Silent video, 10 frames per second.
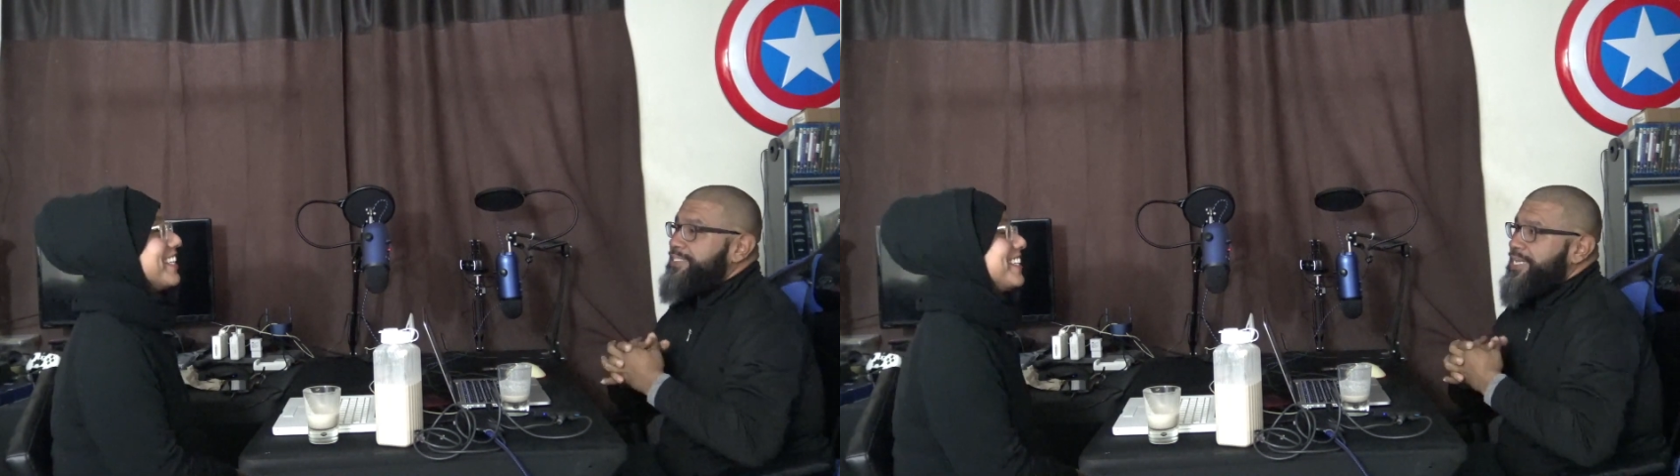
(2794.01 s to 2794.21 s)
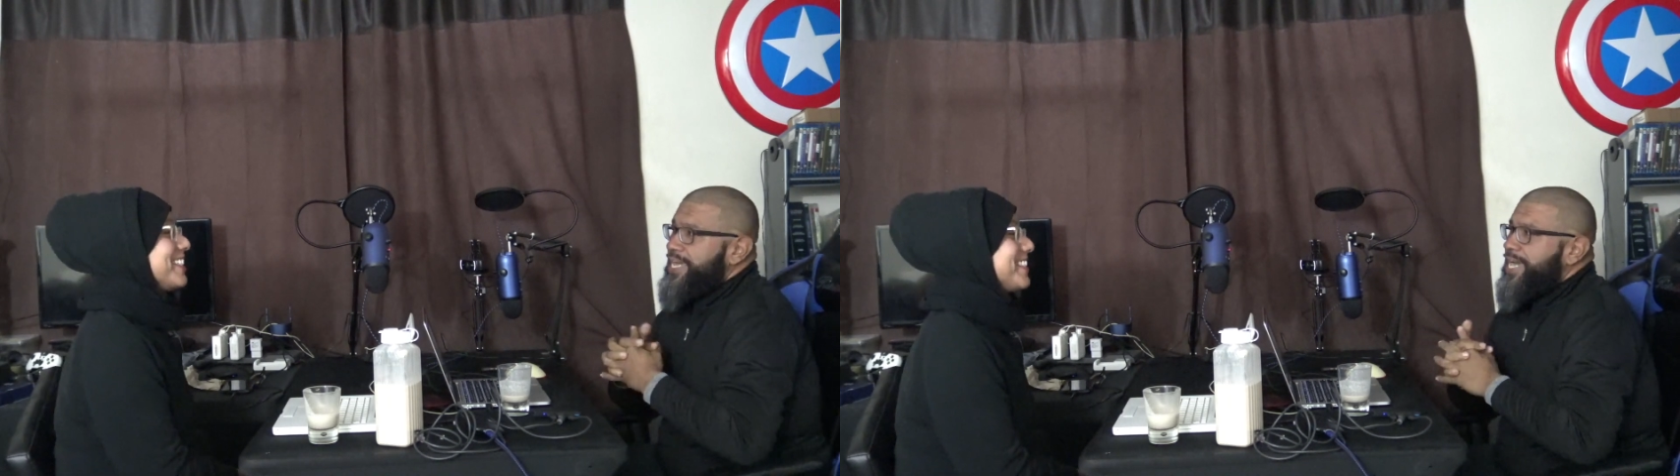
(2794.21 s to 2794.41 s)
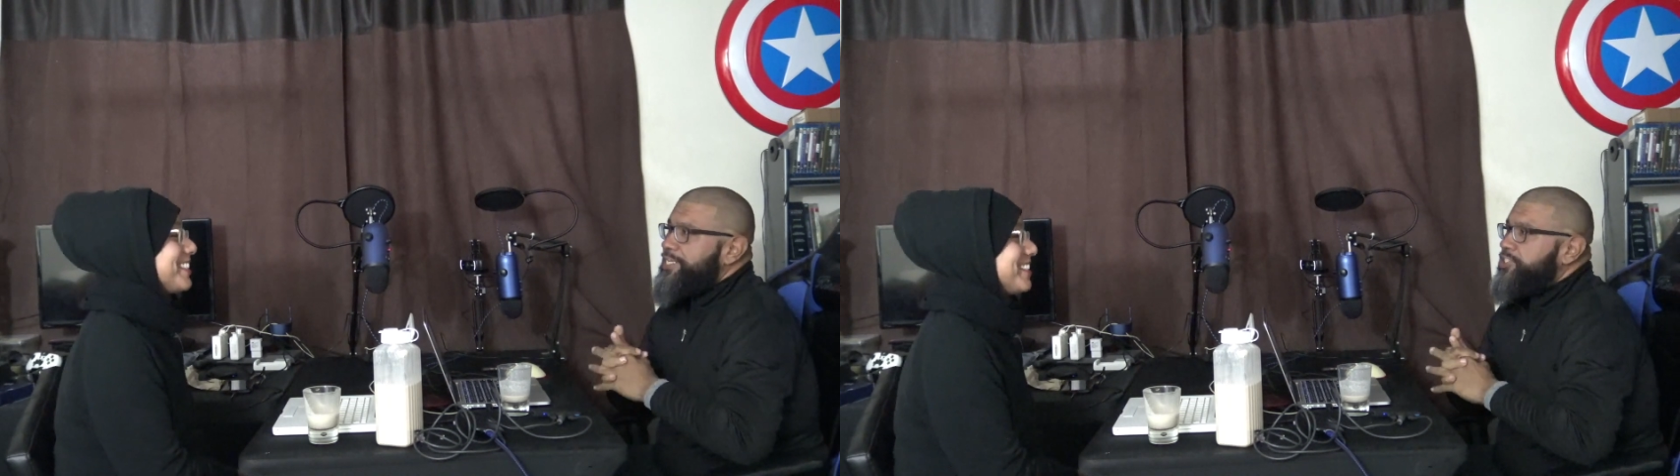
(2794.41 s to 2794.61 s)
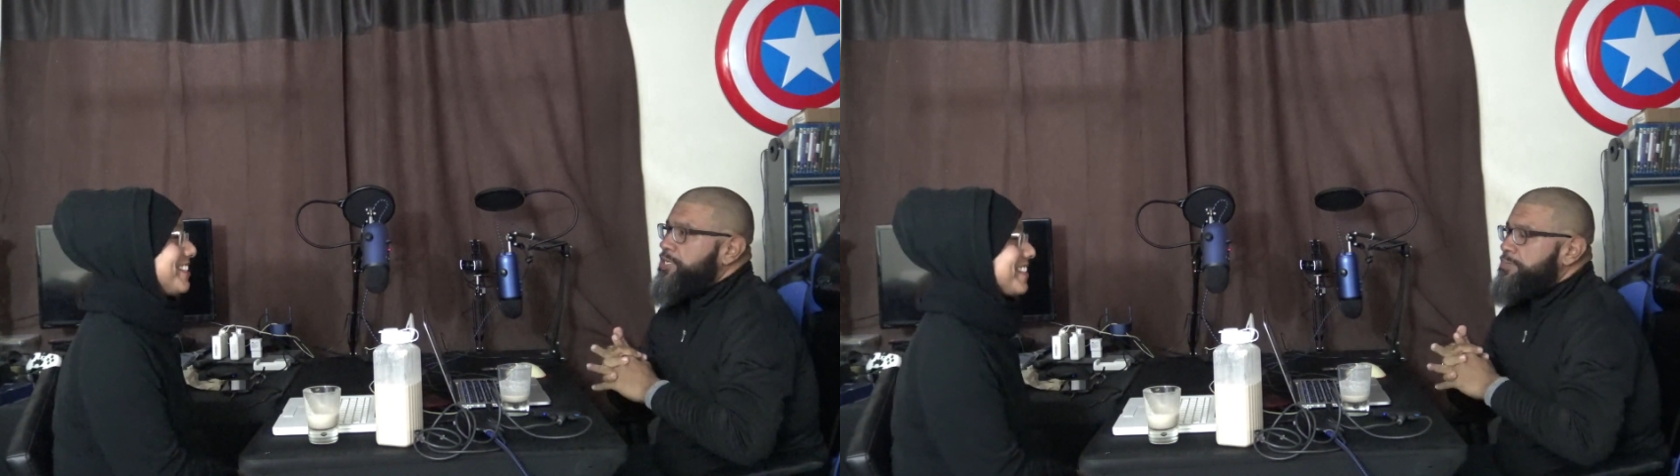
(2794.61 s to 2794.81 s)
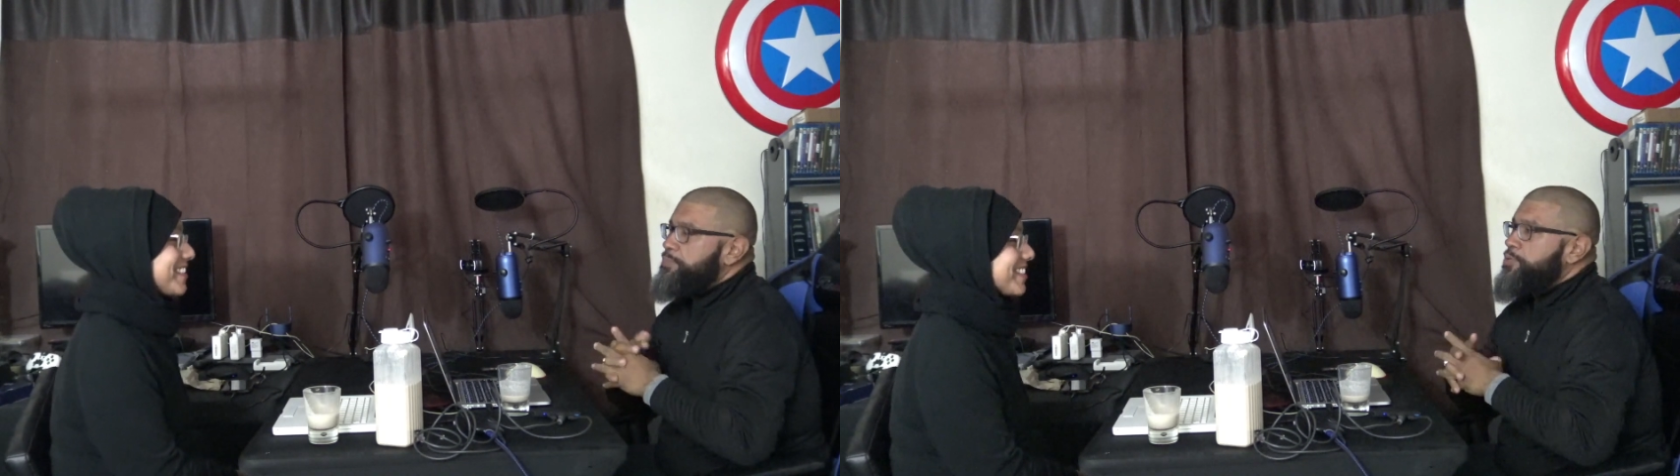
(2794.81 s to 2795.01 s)
yeah. At a
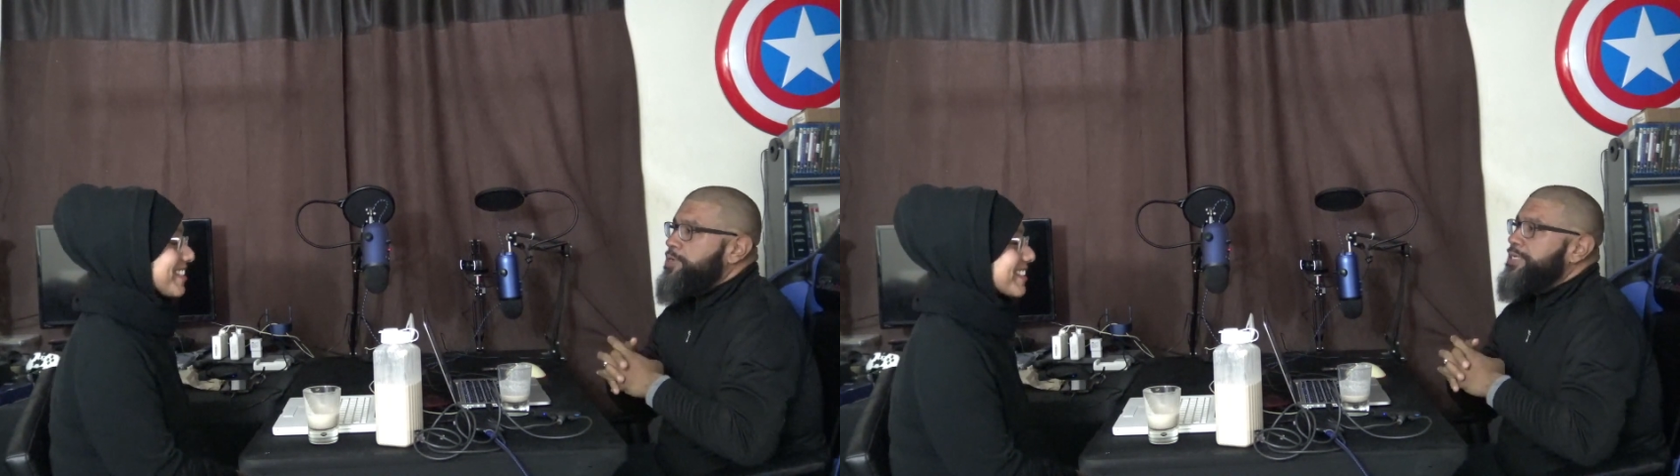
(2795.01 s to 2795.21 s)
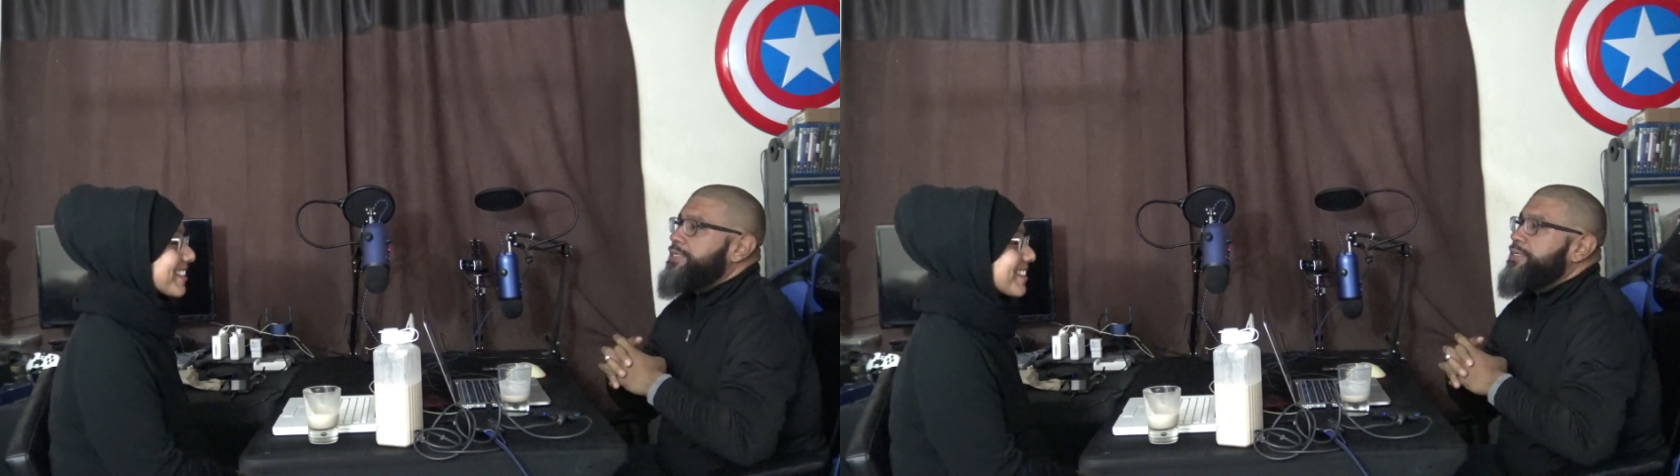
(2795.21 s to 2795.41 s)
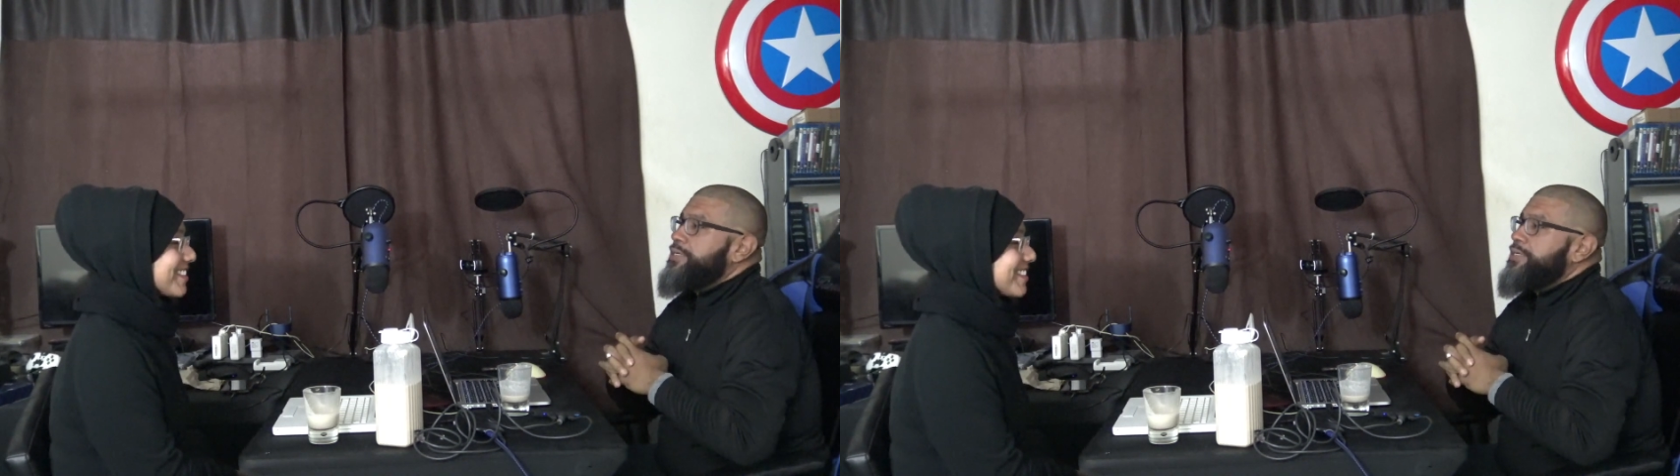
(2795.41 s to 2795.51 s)
certain point,